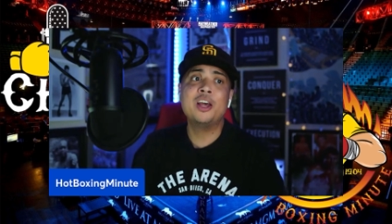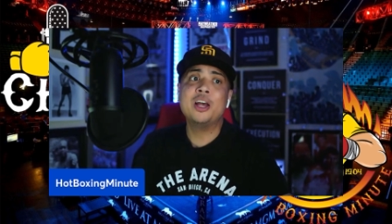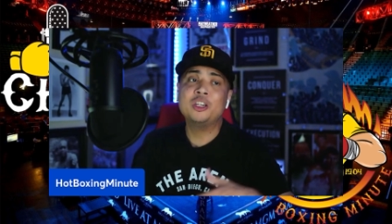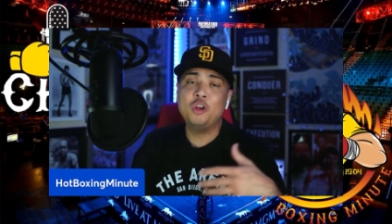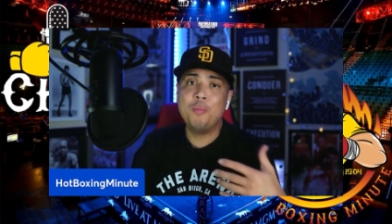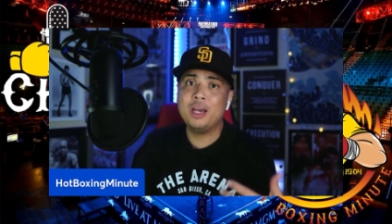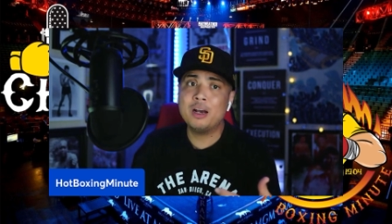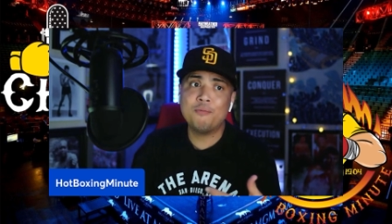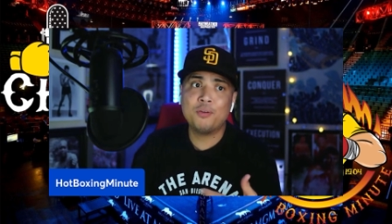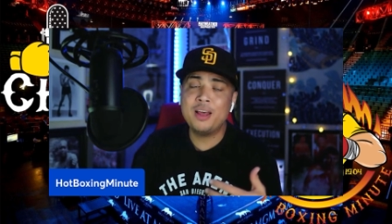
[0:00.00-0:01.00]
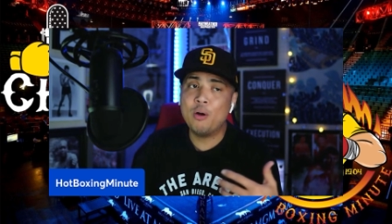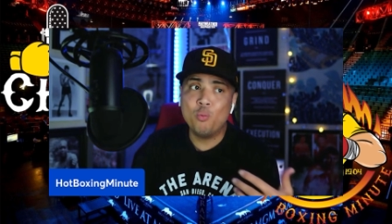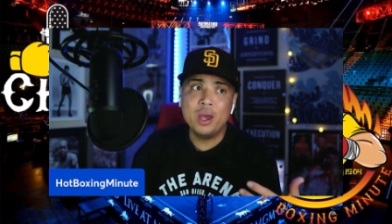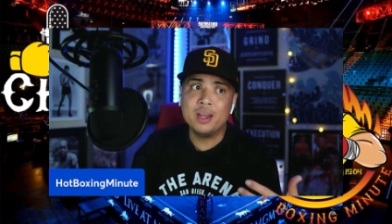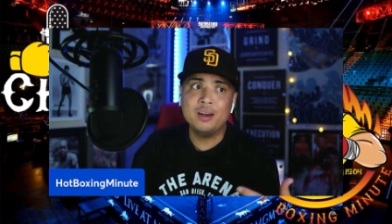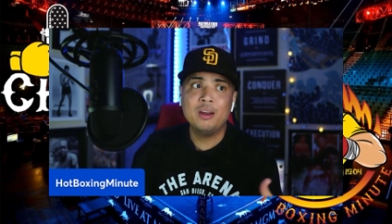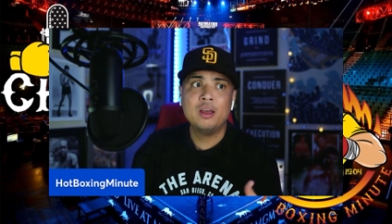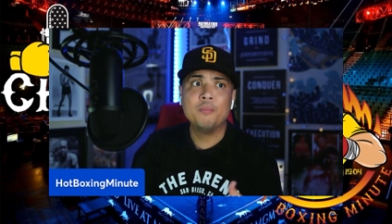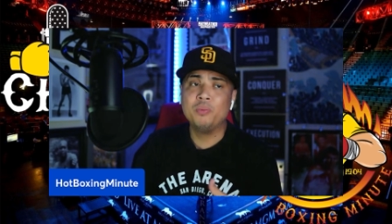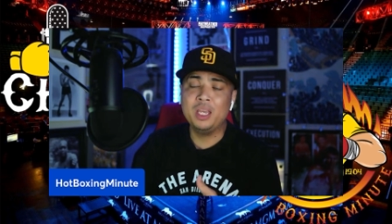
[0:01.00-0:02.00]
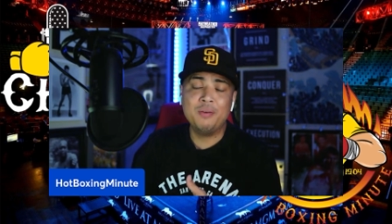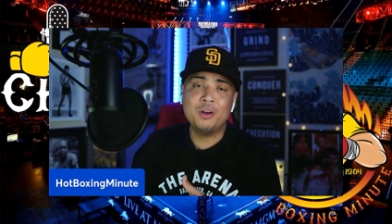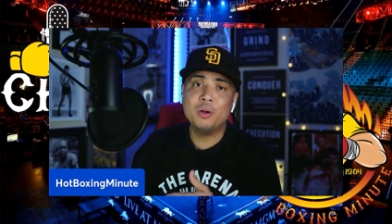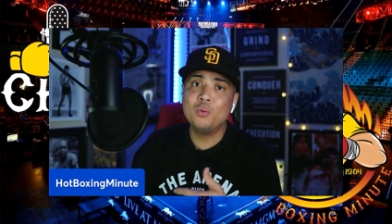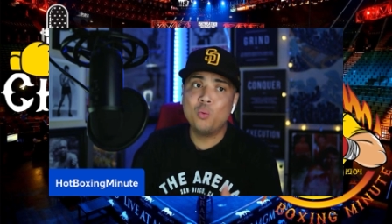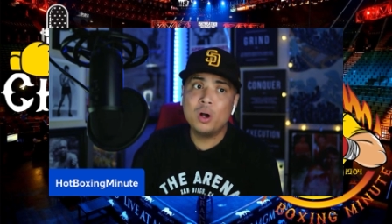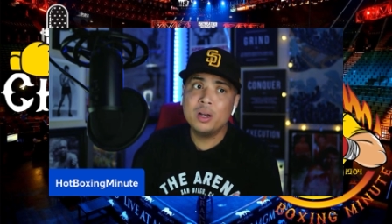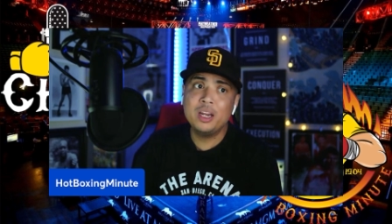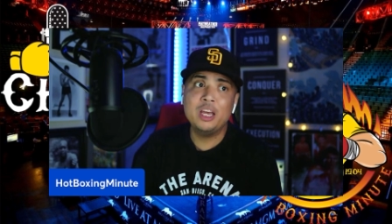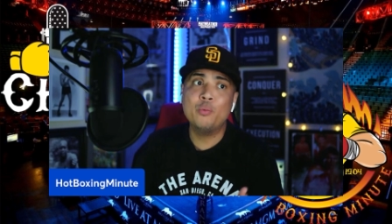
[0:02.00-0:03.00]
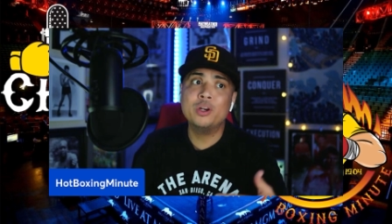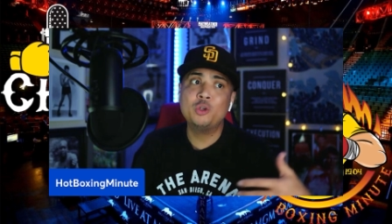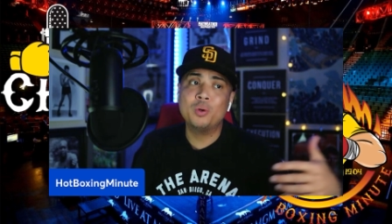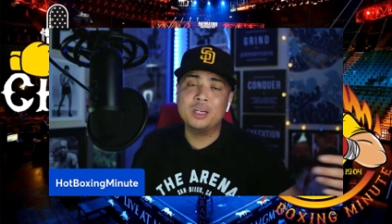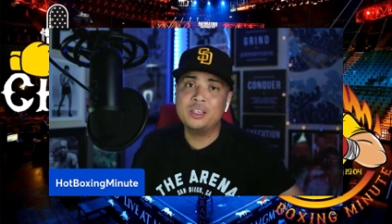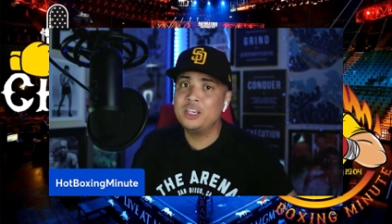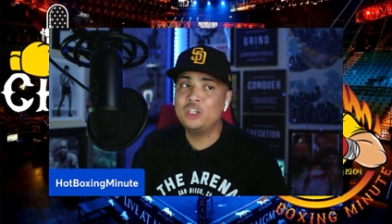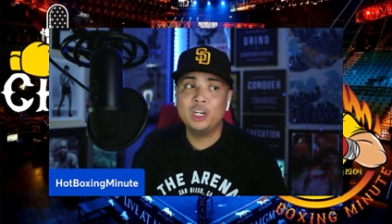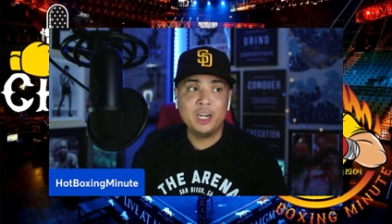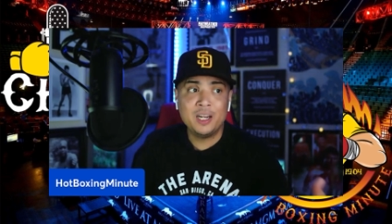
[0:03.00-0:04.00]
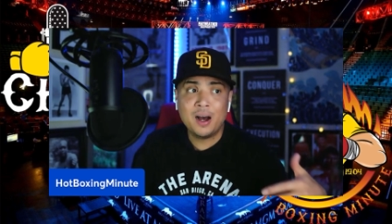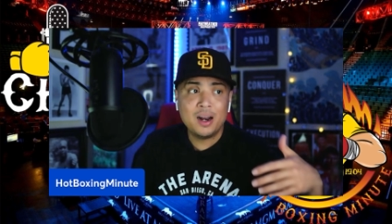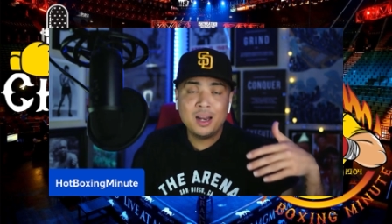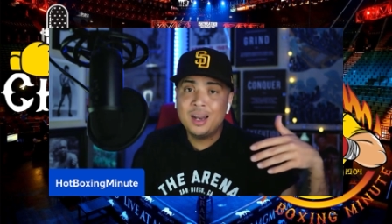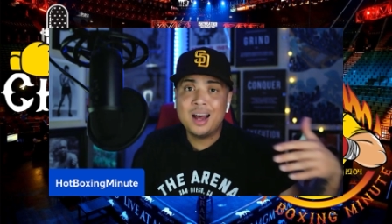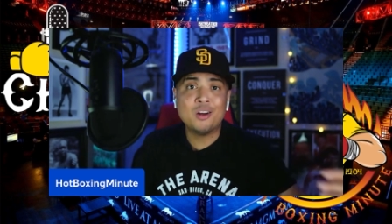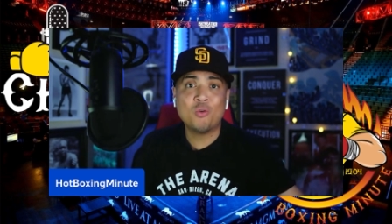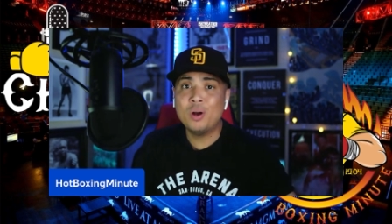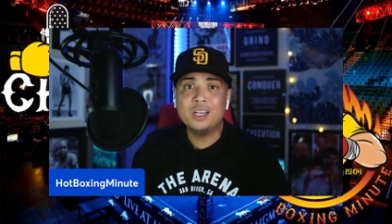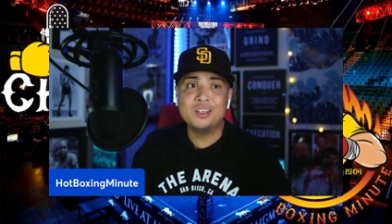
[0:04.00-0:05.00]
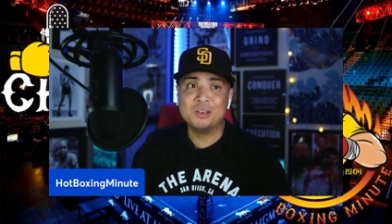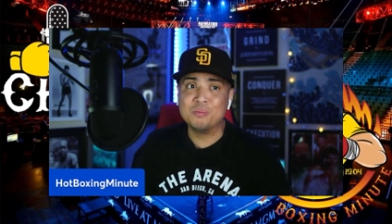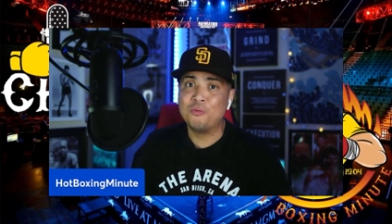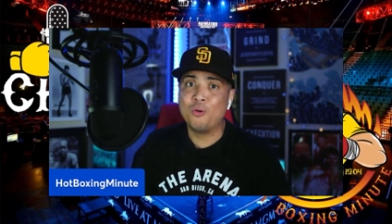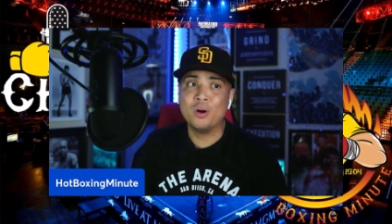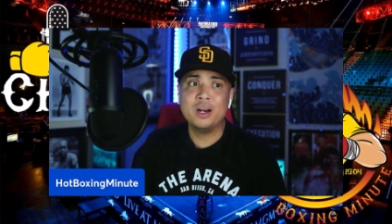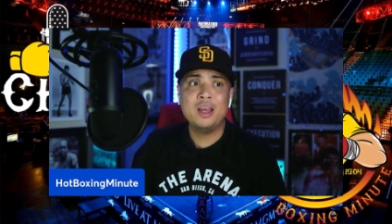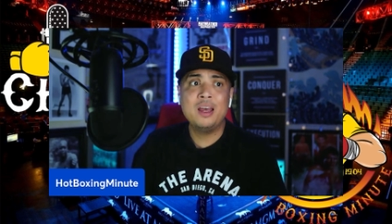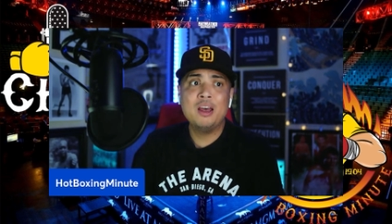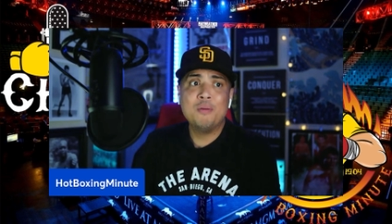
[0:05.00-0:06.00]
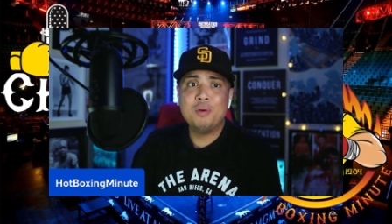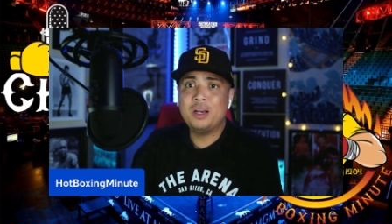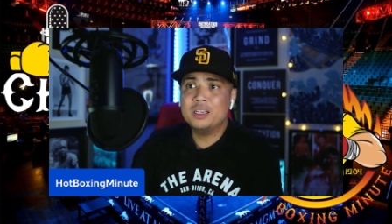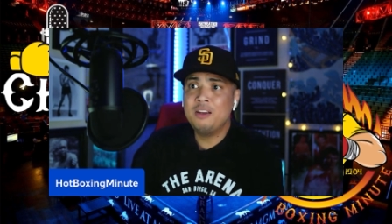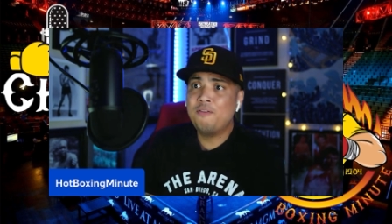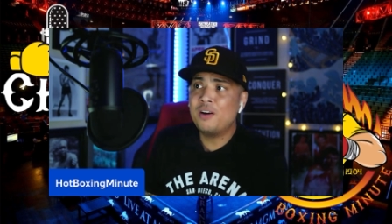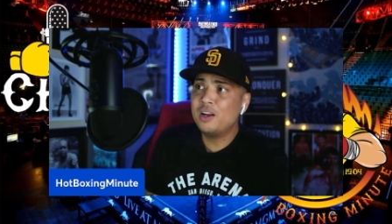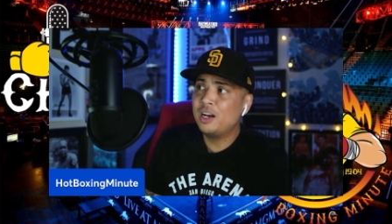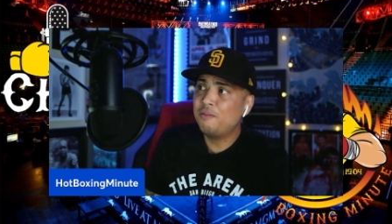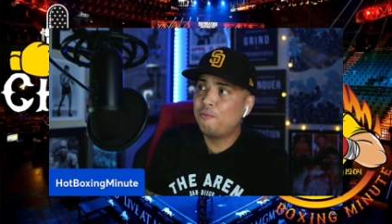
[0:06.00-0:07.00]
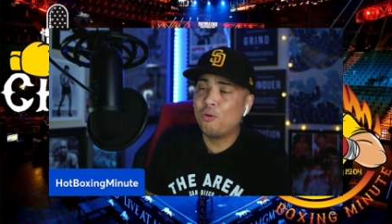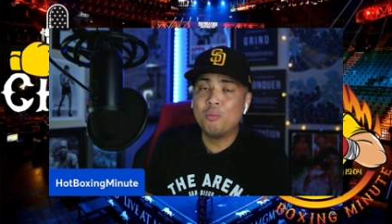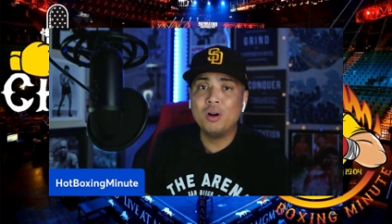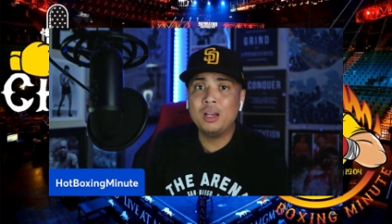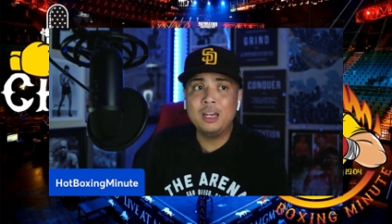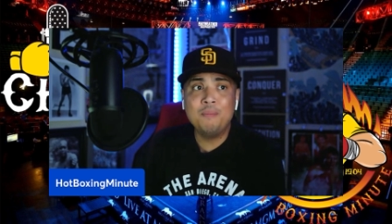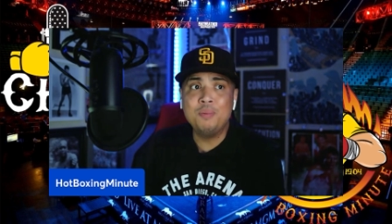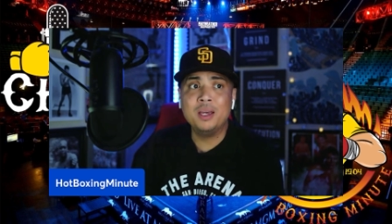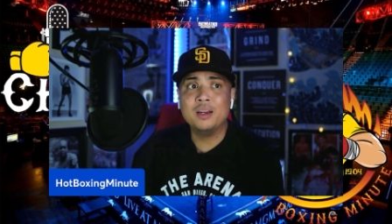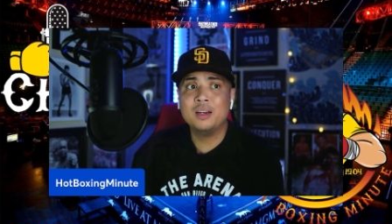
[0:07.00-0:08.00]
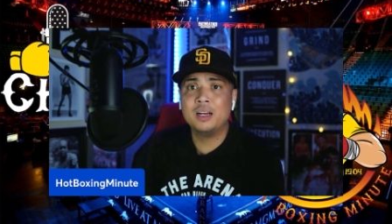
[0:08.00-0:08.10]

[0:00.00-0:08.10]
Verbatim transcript: to make up for that win. Even though he won, it went to a decision, and he caught a lot of criticism for it because he fought a former Olympian.